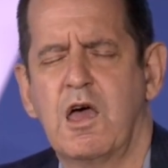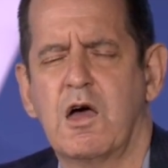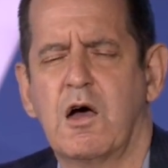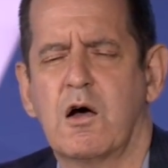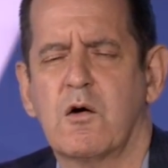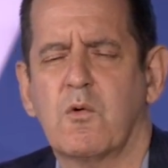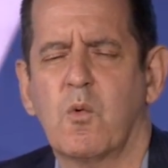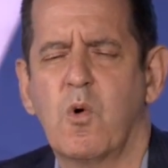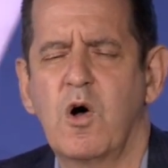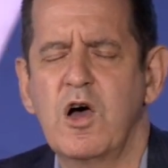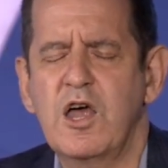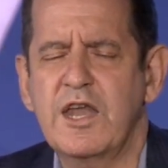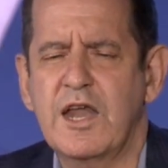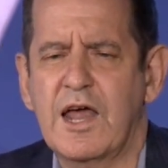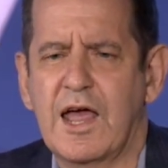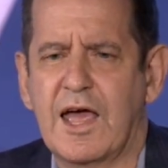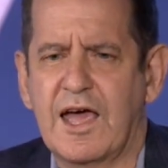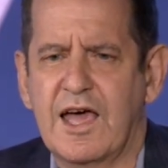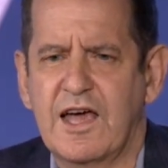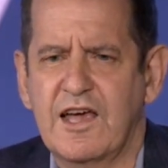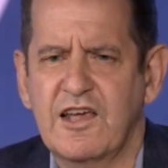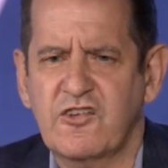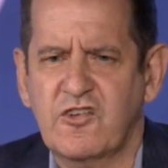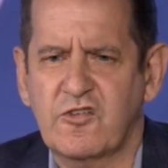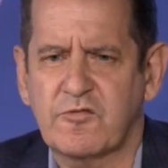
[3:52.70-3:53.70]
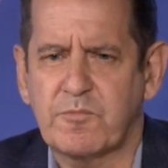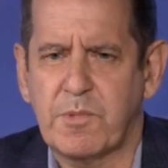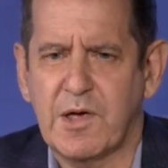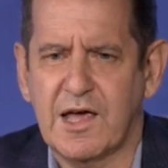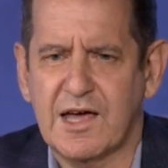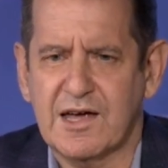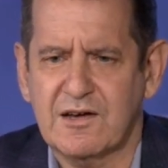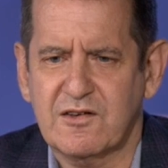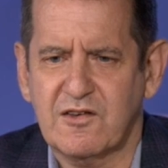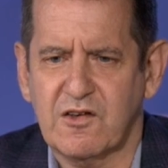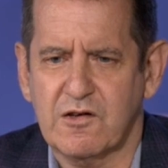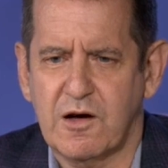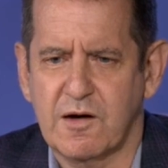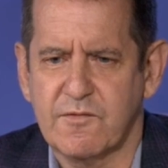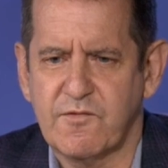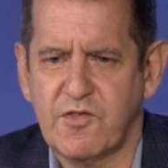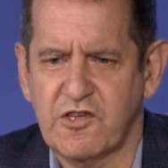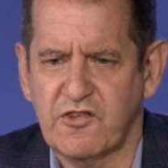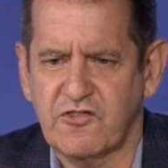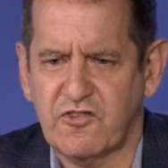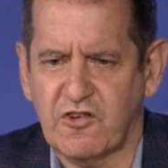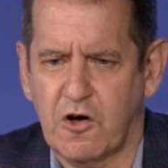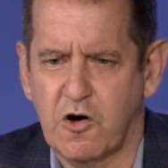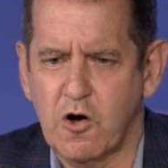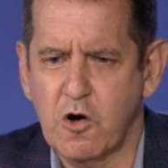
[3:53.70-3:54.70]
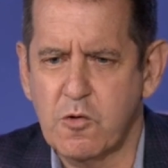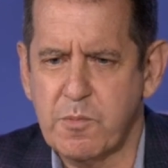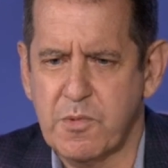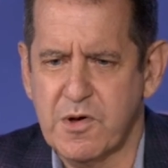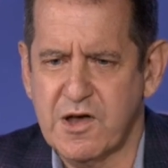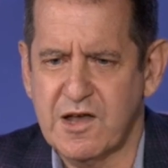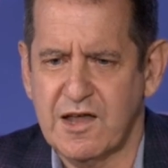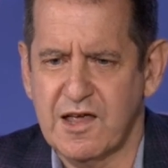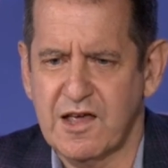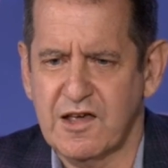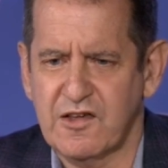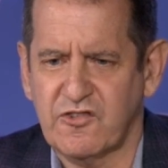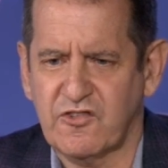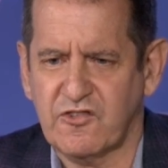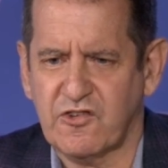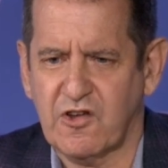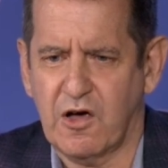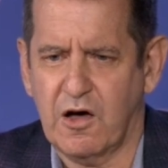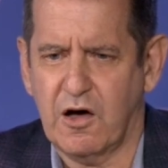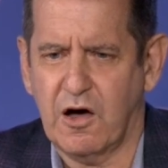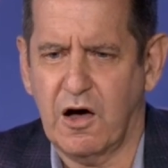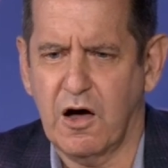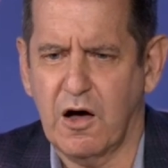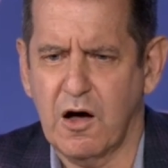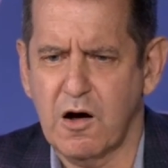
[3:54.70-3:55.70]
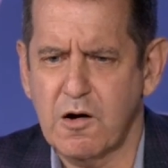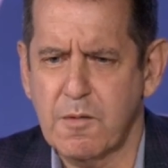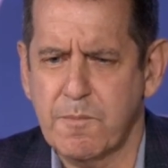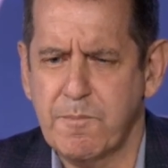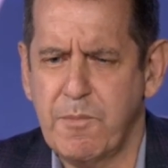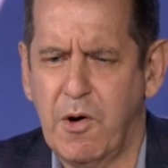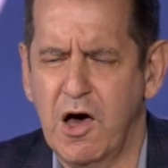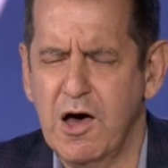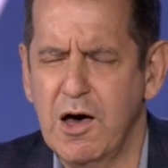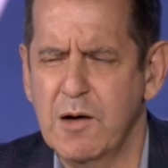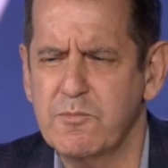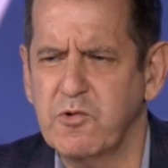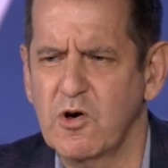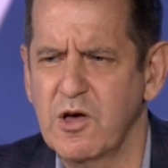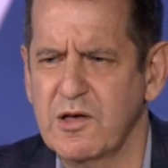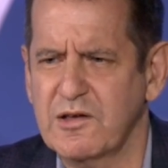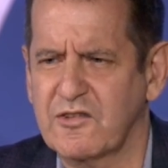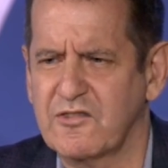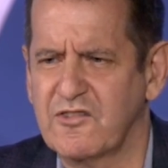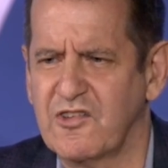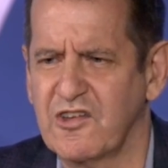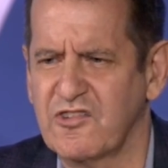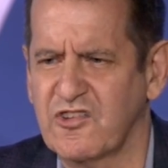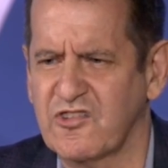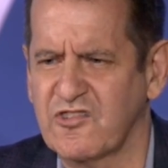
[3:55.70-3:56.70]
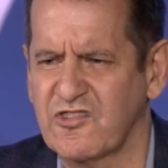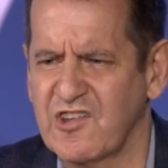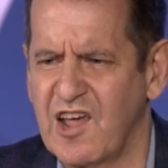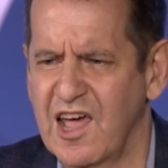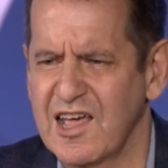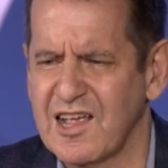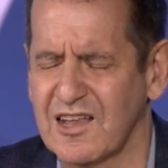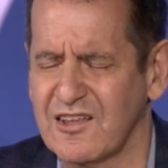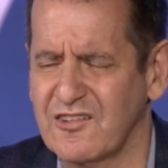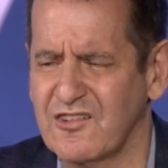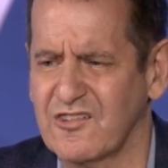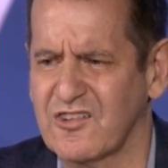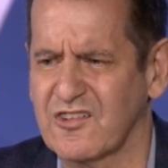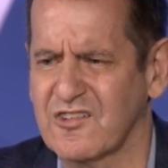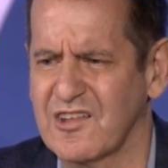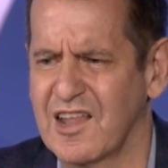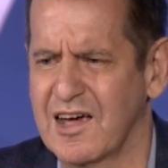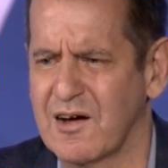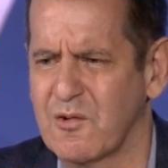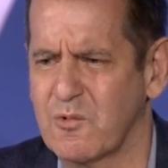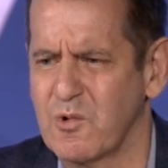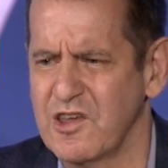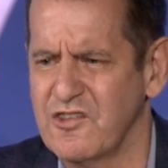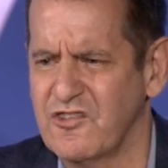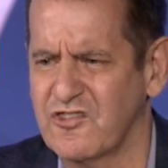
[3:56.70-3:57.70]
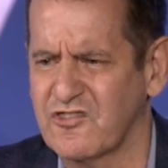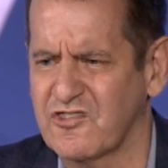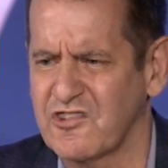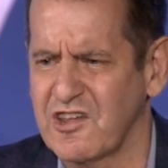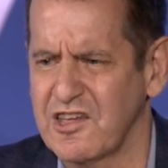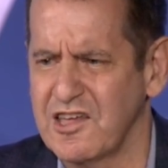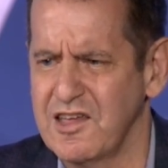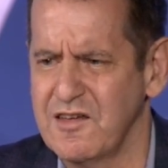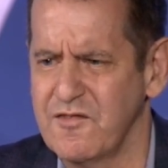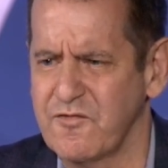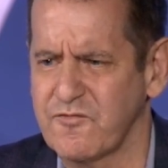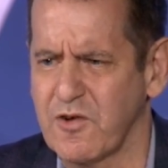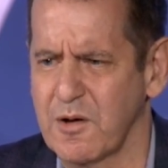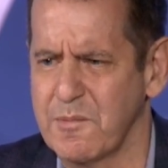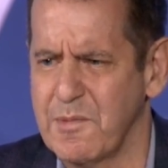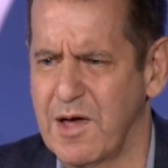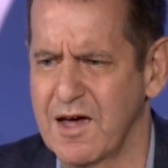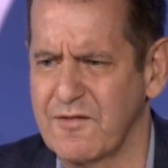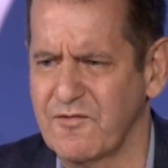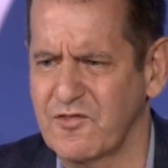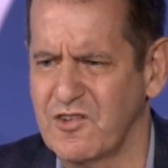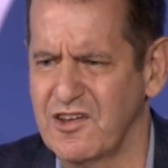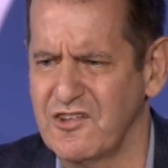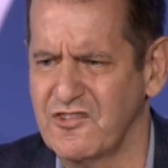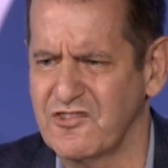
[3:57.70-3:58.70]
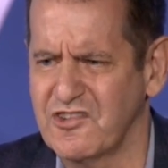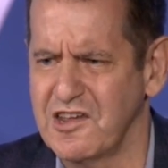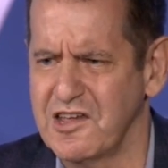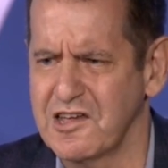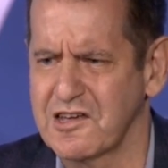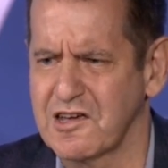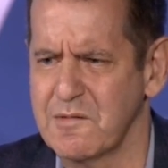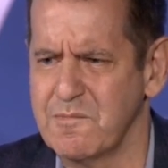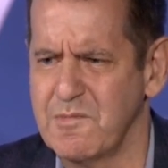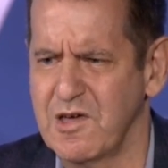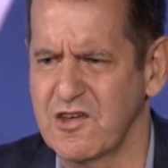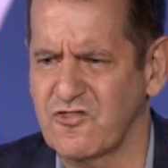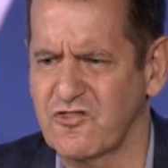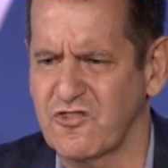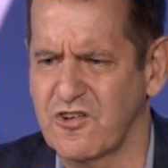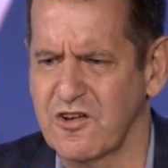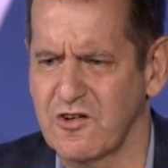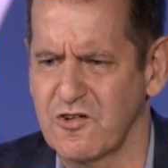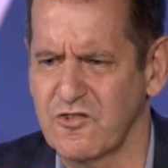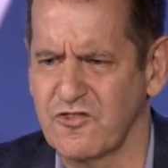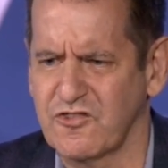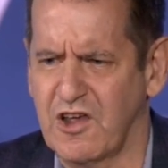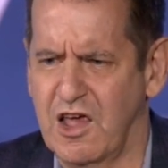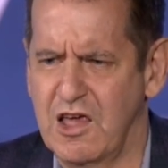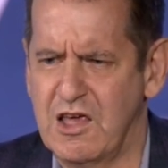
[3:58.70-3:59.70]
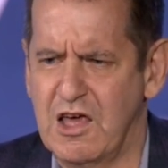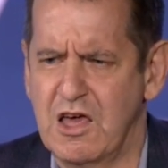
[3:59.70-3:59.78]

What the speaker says: One aspect of this openness are public dissents that we see from FTC commissioners